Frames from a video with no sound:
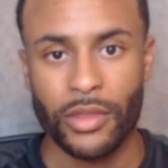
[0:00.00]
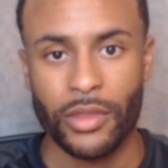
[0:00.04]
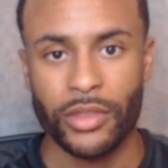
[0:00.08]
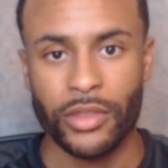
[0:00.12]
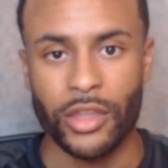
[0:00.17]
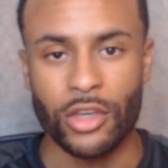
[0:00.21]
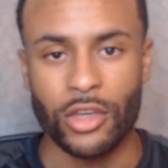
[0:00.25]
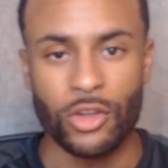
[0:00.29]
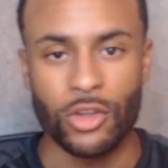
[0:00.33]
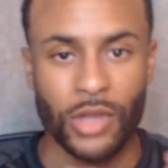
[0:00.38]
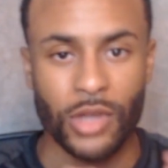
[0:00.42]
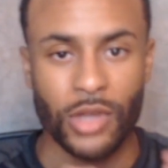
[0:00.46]

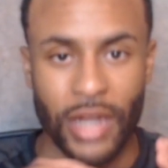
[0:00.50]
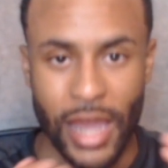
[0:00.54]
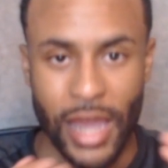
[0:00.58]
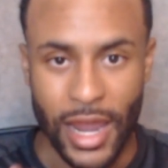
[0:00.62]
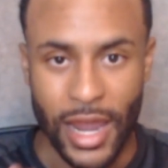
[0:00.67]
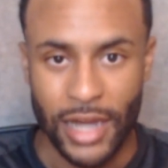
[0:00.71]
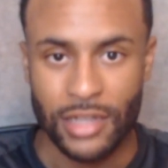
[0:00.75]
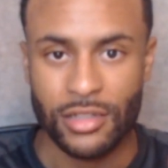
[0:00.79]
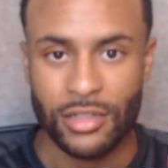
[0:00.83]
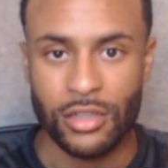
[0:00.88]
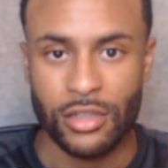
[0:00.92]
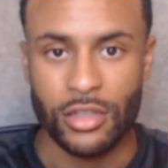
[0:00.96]
then you can
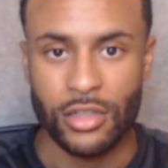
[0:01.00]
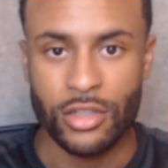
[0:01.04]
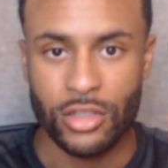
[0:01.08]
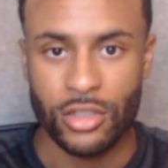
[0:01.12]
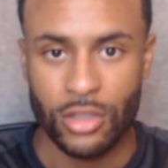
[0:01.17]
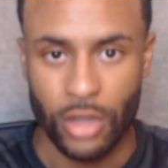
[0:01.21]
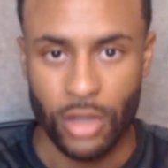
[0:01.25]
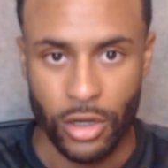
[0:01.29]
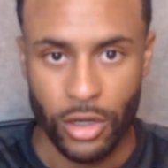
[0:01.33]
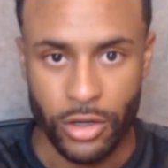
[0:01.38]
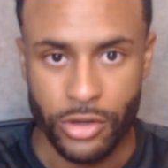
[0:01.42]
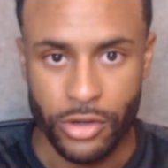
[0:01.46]
actually
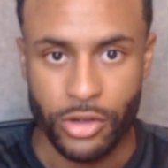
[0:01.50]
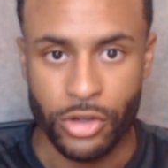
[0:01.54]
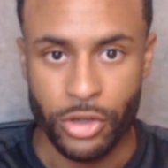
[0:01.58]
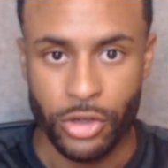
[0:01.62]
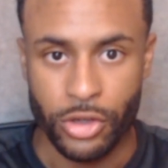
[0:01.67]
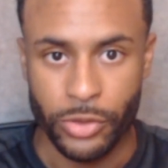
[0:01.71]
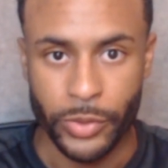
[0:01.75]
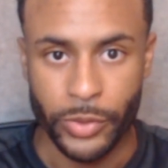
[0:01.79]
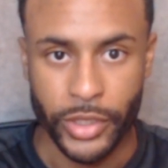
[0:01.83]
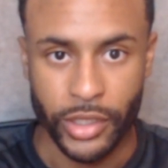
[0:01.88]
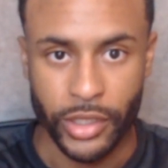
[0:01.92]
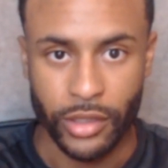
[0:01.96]
start
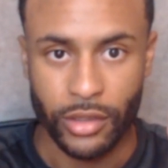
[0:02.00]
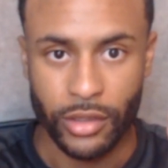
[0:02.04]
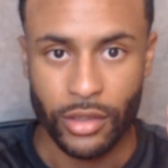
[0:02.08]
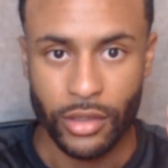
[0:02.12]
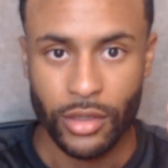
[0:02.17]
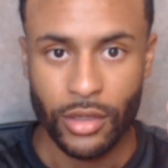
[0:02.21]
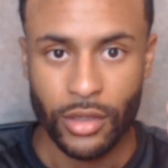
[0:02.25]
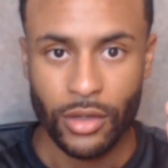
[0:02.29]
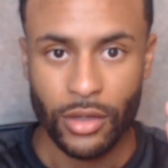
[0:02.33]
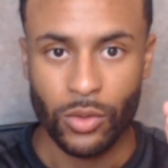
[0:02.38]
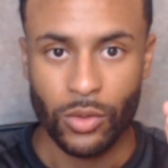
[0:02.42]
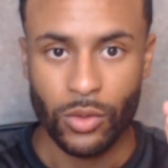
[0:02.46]
doing
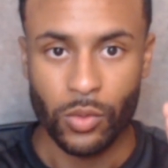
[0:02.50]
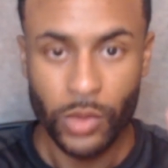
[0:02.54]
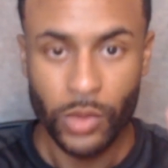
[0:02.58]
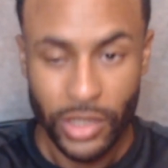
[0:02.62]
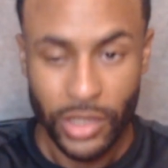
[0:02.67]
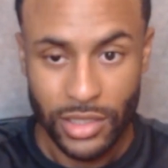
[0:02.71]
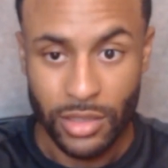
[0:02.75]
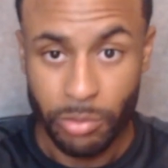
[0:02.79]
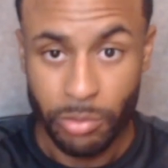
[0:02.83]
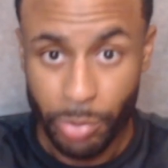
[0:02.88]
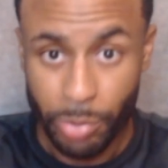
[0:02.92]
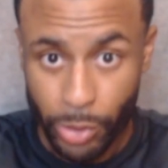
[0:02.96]
what
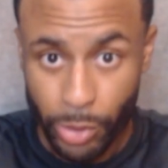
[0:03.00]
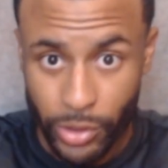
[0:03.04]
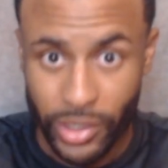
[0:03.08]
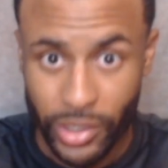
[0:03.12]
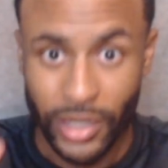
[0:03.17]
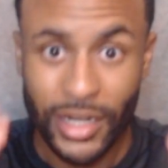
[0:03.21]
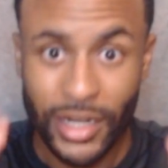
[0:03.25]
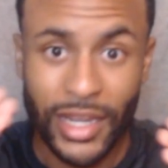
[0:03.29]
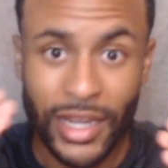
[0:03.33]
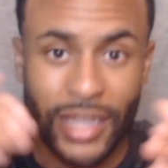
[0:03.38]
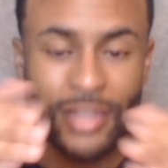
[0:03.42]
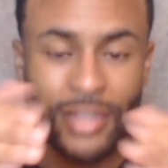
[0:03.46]
is
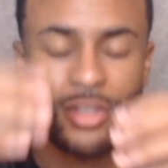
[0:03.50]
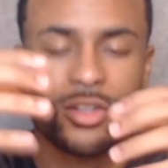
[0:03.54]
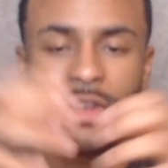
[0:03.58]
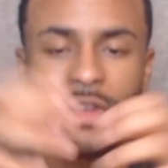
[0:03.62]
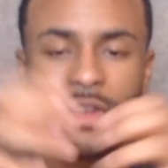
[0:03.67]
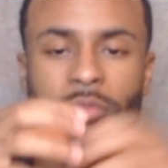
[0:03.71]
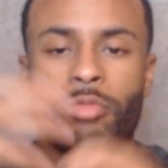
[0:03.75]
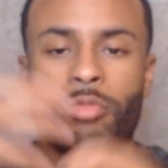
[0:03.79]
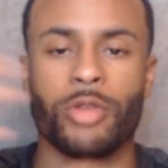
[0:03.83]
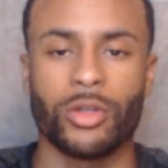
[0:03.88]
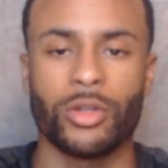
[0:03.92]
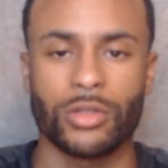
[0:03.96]
important and
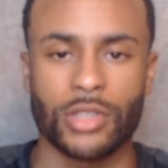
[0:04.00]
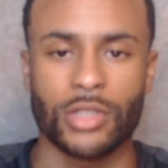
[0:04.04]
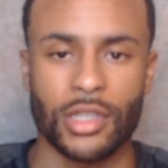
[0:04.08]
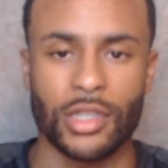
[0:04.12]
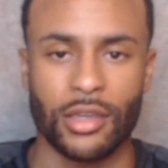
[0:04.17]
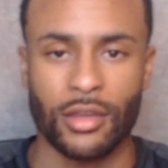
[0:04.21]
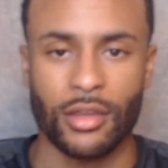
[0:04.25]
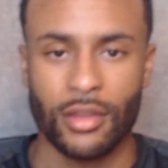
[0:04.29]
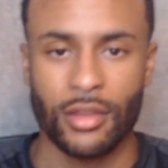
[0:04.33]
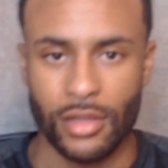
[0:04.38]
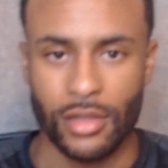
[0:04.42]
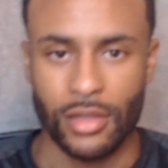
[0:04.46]
start
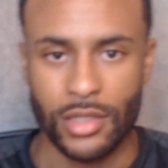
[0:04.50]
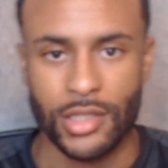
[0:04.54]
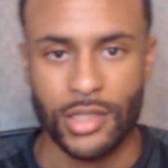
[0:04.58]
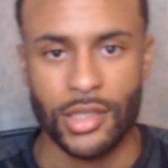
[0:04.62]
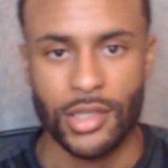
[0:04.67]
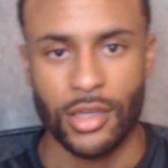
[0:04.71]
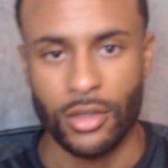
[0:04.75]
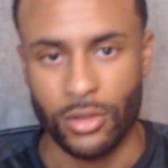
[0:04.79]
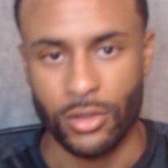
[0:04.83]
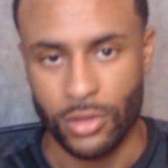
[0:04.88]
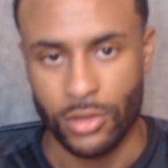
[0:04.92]
building this skill.